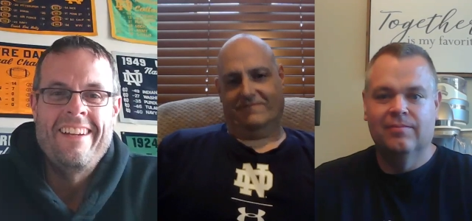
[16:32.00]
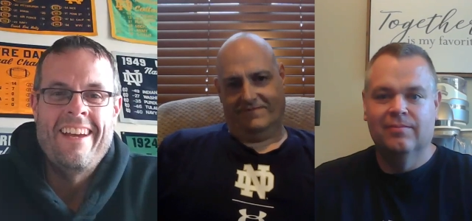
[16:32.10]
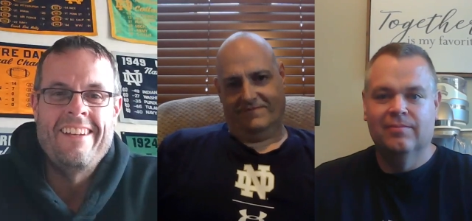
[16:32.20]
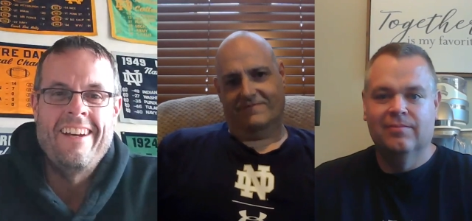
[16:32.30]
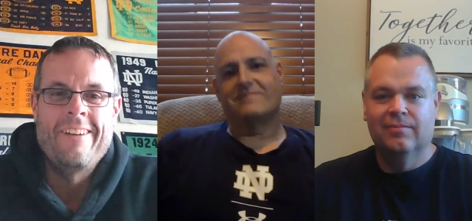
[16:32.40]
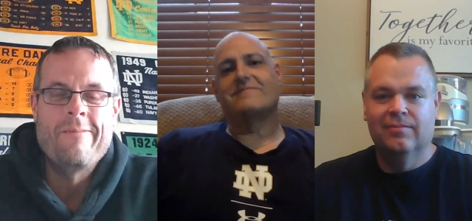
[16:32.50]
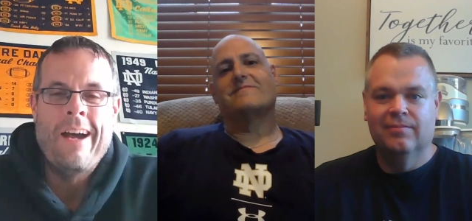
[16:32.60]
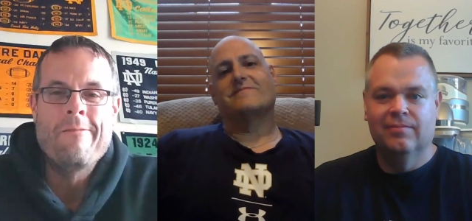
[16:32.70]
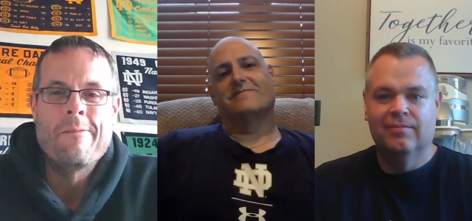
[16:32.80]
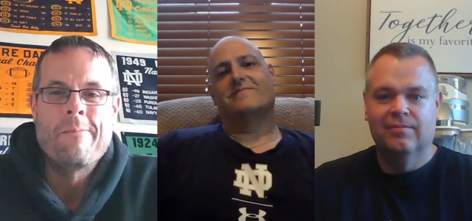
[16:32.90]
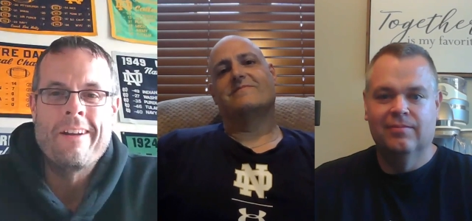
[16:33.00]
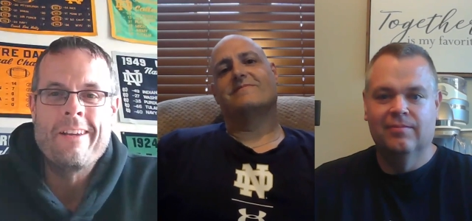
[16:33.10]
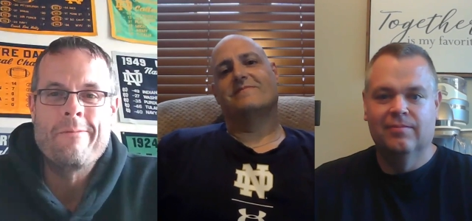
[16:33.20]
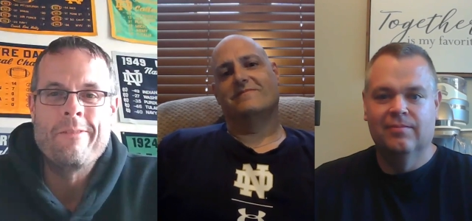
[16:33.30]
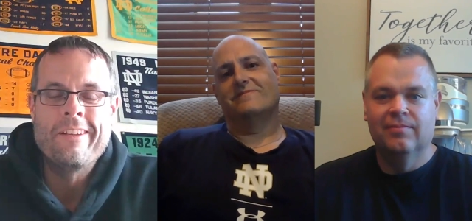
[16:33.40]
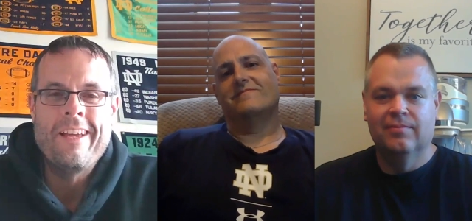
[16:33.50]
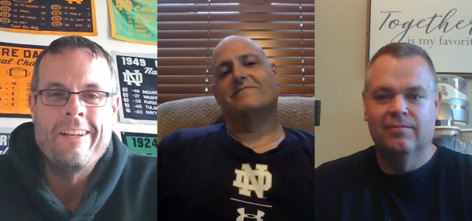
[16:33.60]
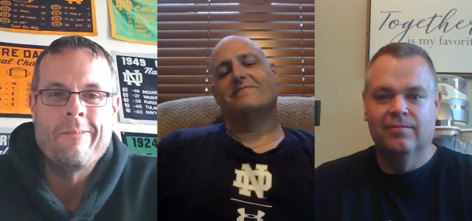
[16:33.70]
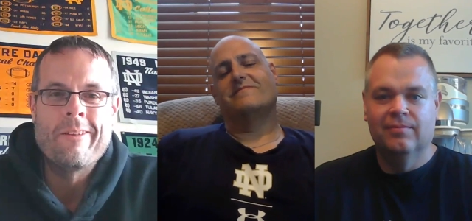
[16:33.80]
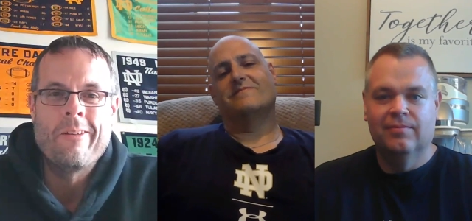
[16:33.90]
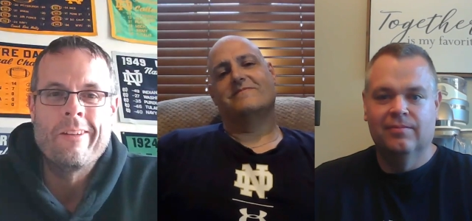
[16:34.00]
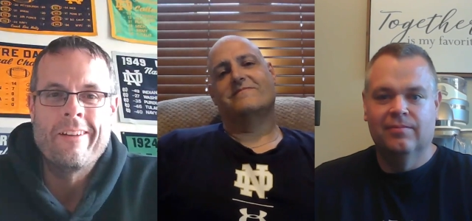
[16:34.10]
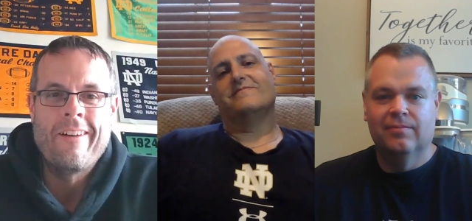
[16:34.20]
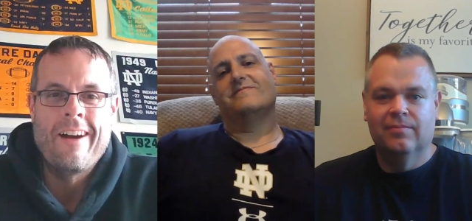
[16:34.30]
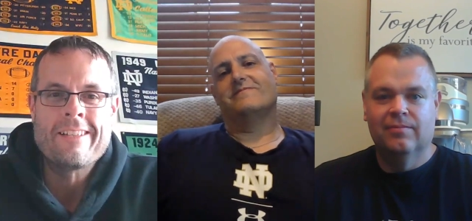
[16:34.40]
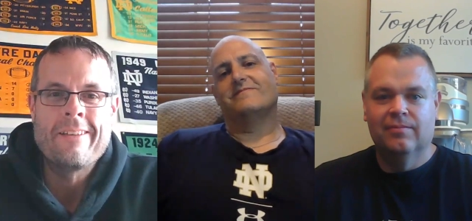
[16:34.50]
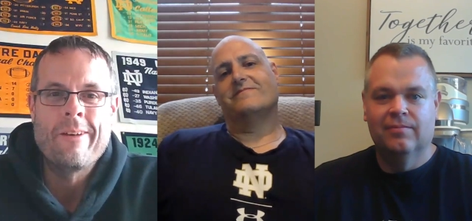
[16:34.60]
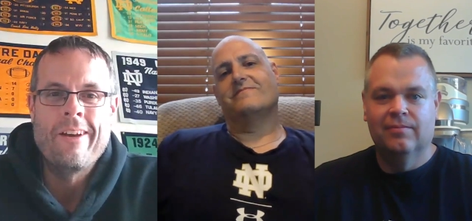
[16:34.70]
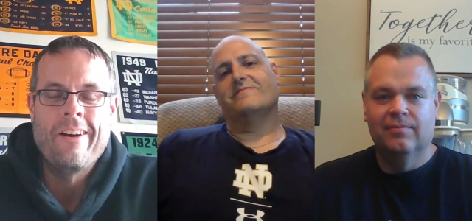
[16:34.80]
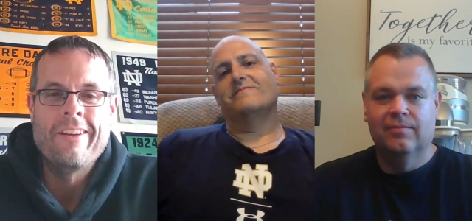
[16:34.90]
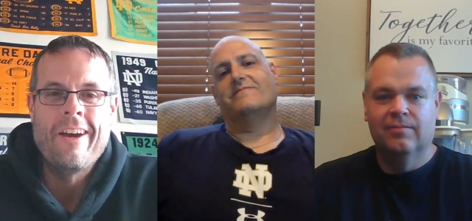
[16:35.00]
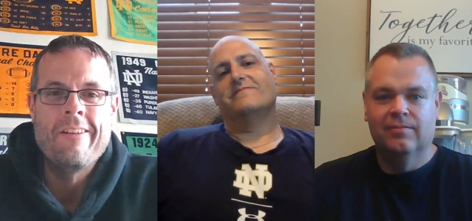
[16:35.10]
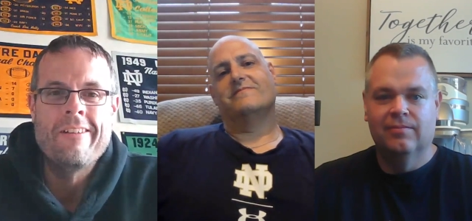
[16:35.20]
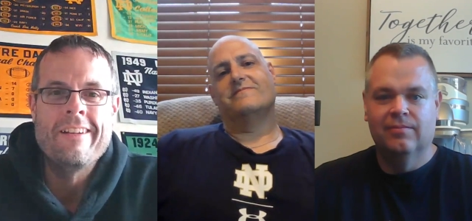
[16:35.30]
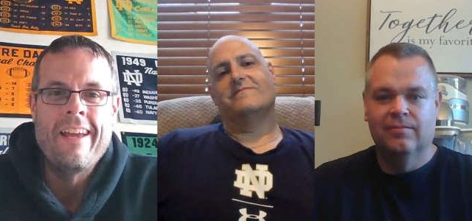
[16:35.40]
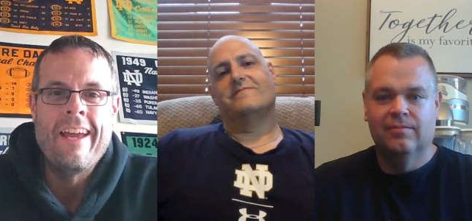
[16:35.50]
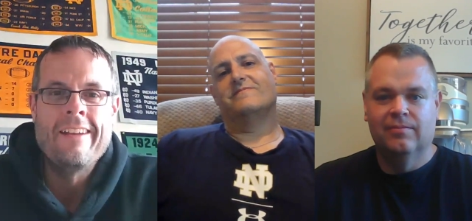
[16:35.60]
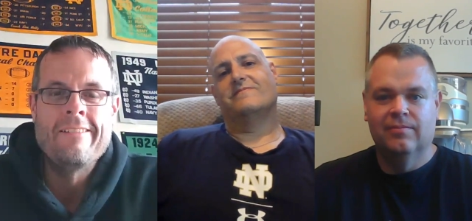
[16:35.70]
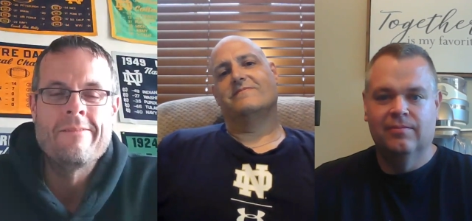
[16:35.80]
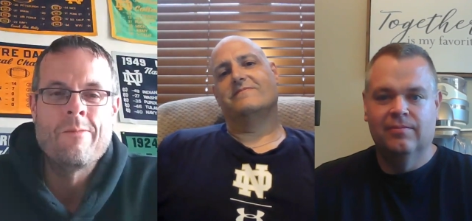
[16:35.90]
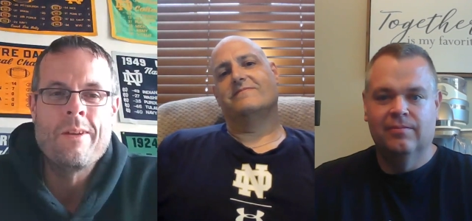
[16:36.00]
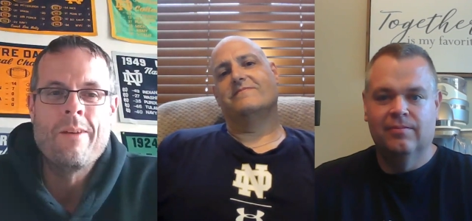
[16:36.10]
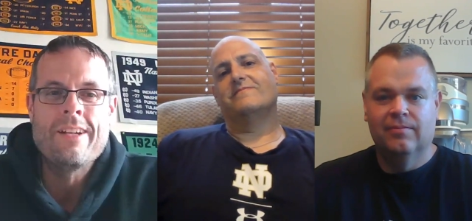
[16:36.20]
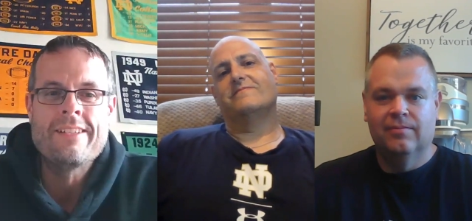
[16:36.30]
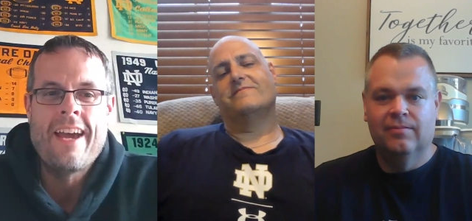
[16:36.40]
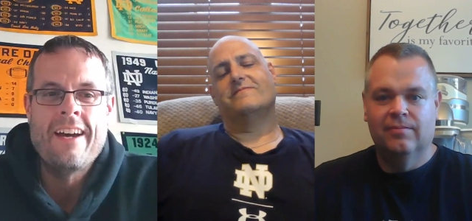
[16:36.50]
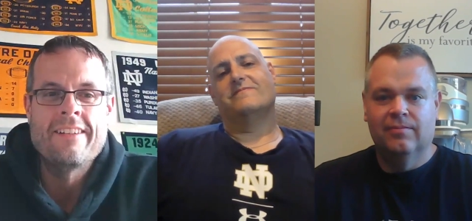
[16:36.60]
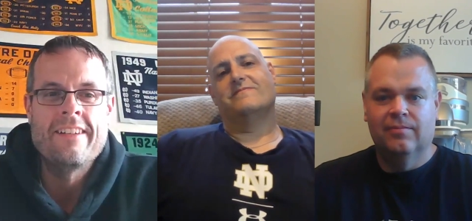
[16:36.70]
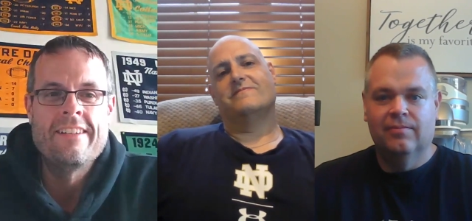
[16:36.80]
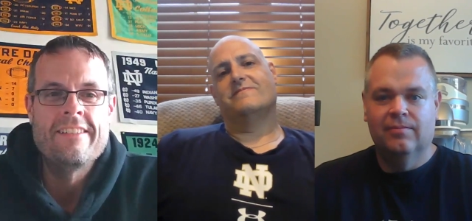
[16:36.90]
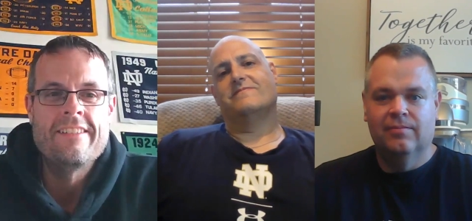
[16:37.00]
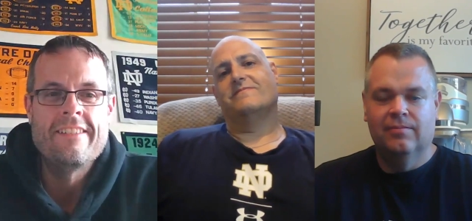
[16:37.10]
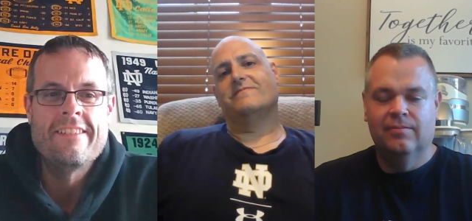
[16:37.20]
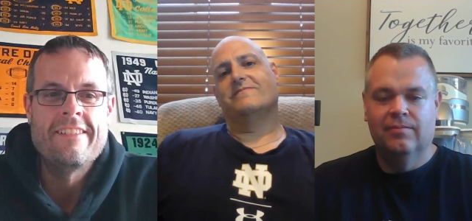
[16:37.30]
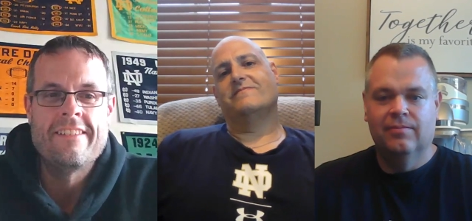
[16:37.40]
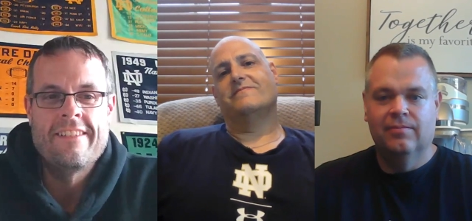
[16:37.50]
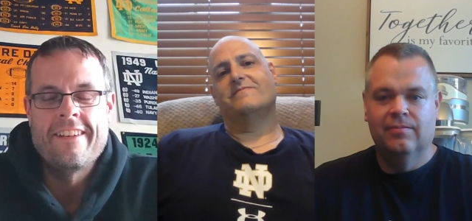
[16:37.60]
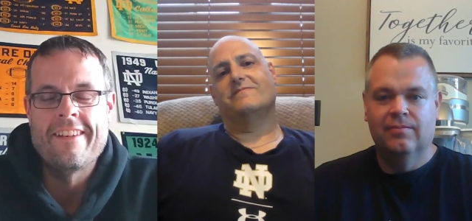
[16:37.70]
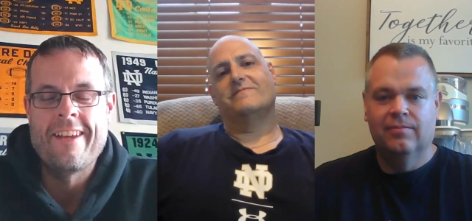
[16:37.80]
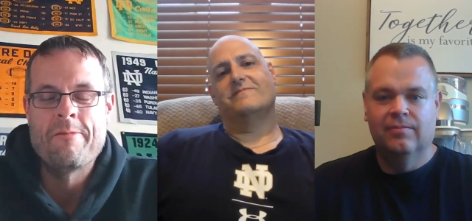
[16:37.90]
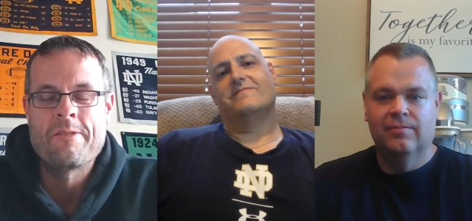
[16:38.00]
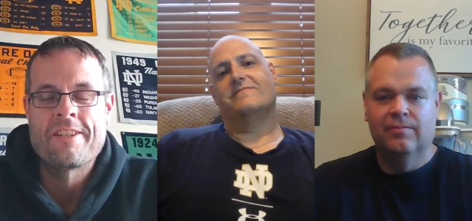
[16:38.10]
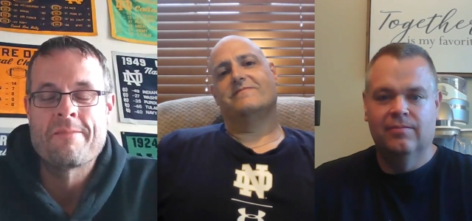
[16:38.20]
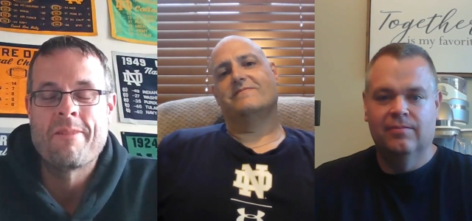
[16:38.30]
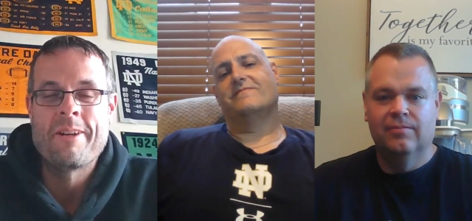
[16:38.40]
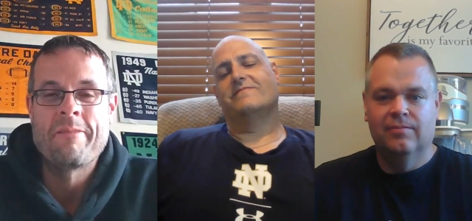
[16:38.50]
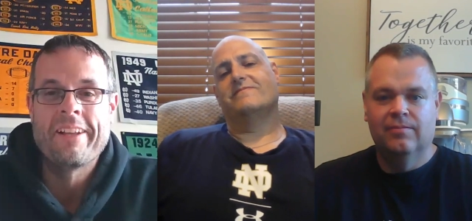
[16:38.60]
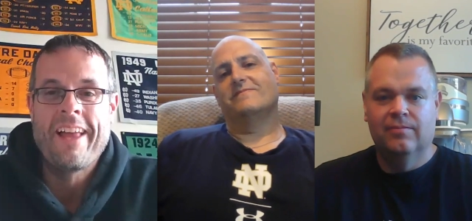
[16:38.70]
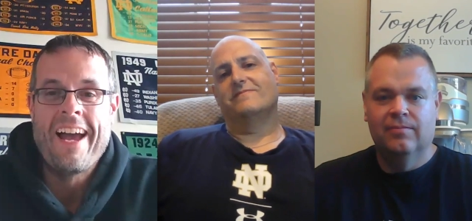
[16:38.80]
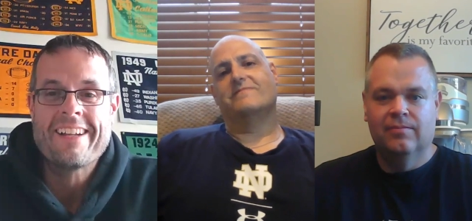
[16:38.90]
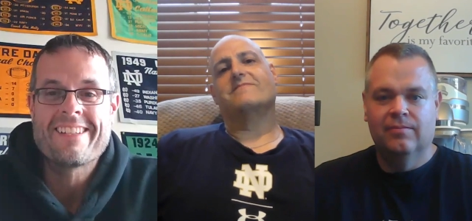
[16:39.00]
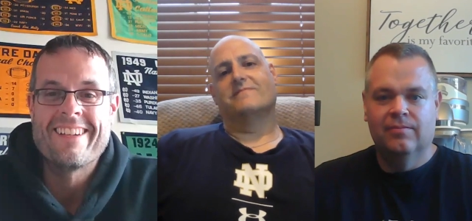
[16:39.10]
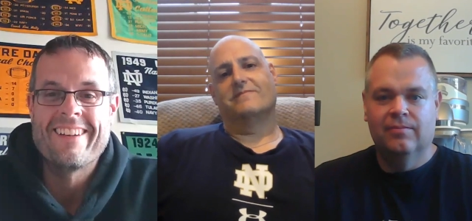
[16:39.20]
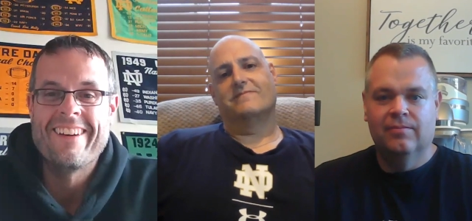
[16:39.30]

Speaker 1: And uh, I have a buddy affiliated with Holy Cross that we all know, and, and we went down and it was just pretty relaxed. So